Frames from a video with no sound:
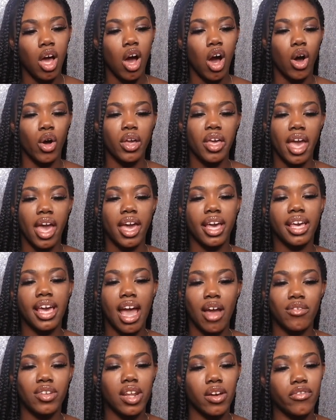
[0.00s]
Okay,
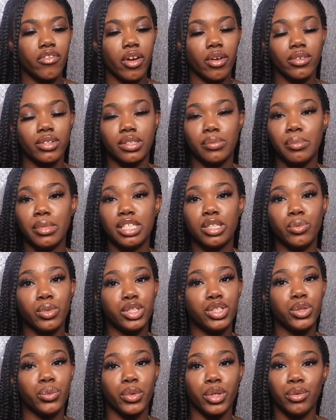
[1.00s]
carry that fragrance mist
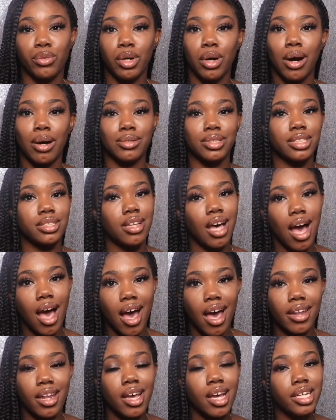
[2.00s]
with you when you go
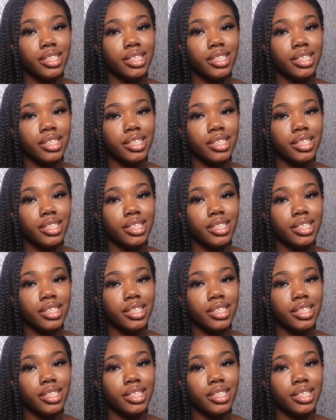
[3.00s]
outside.